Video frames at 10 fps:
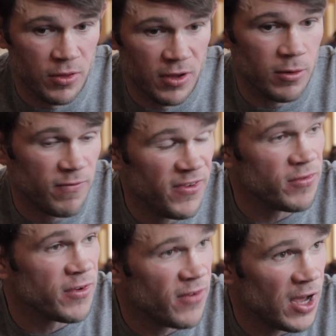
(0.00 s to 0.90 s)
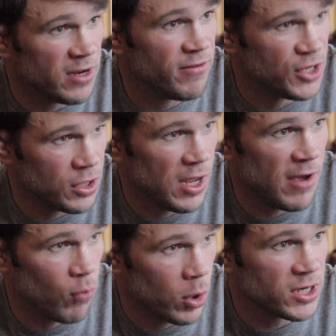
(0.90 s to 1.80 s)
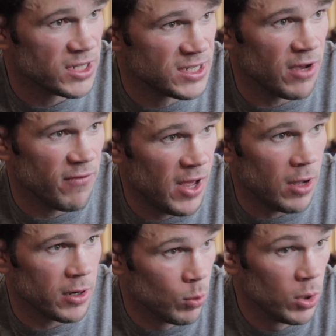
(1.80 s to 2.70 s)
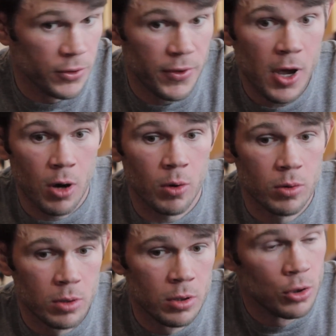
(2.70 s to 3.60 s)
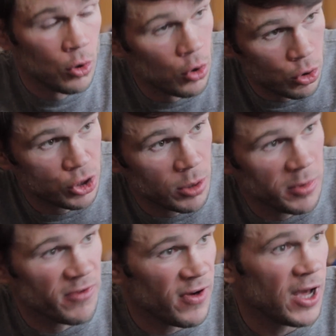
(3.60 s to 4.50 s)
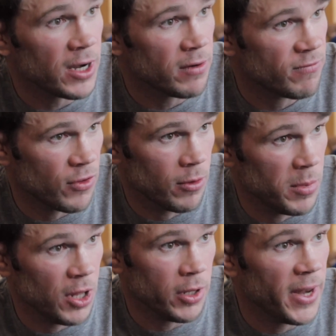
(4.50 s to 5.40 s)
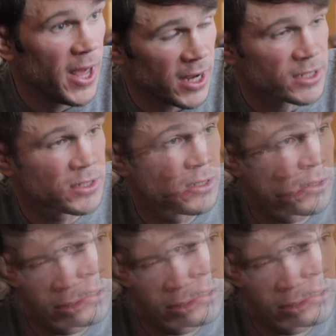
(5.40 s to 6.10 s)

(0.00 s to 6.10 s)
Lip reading: the 55 division will have worked itself out, and we'll know who should be fighting for the belt next.